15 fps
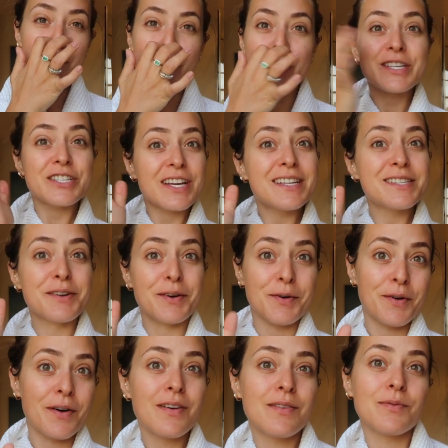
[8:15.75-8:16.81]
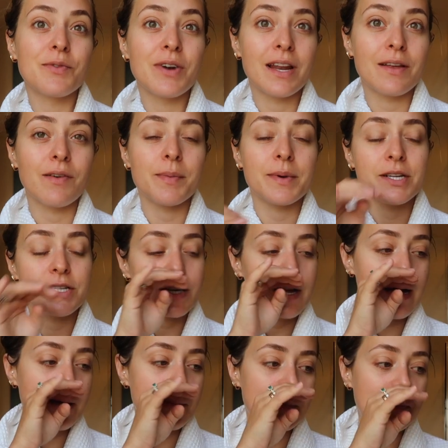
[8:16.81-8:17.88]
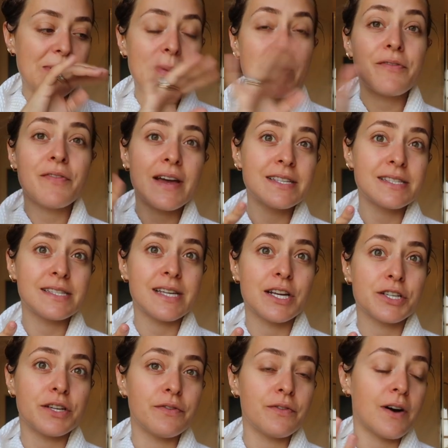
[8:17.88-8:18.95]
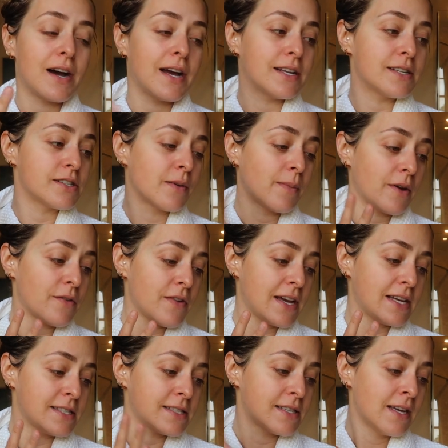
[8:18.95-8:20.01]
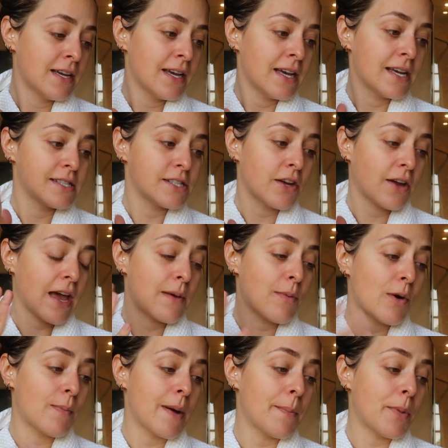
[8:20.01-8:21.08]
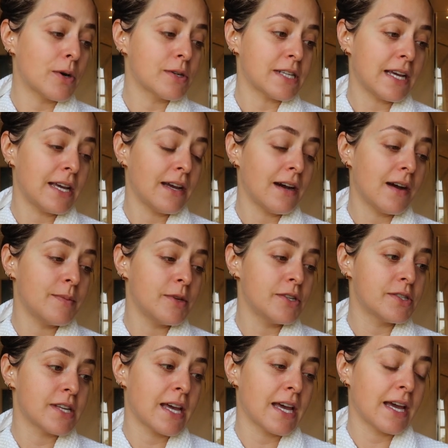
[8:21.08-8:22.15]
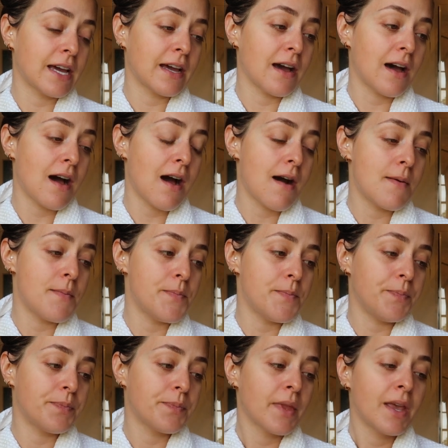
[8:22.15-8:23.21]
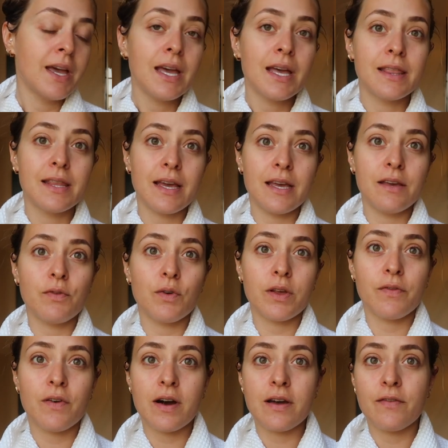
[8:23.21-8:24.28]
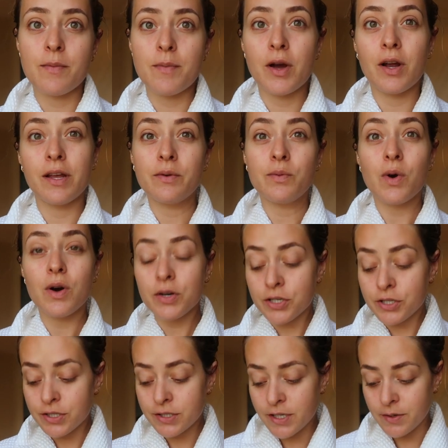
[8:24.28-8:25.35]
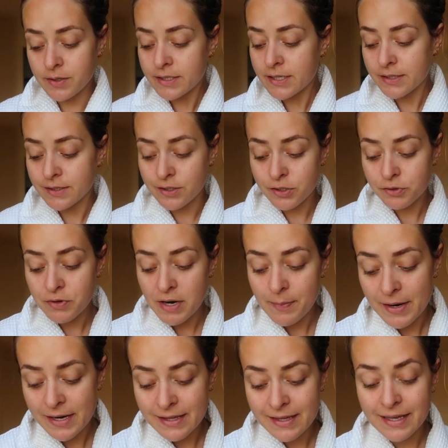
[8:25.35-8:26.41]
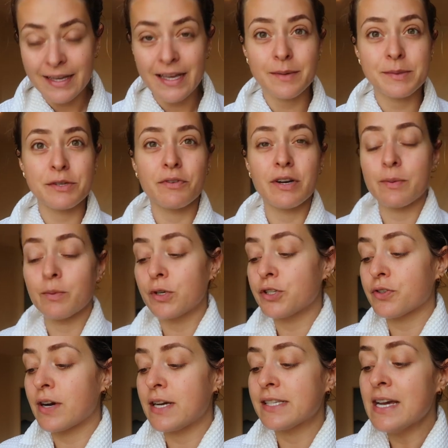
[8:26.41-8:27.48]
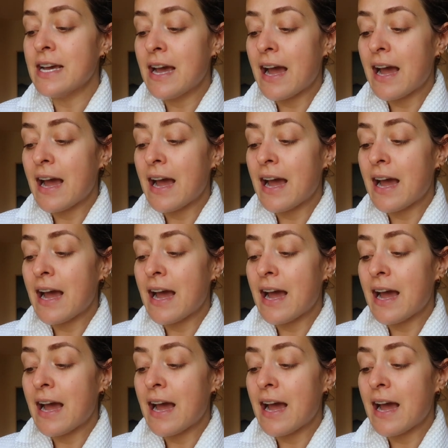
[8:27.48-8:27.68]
which is really rubbish. But my face is actually fine, so my face is okay, but on my body I'm using the E45 emollient wash, so it doesn't strip anything, keeps it really moisturized.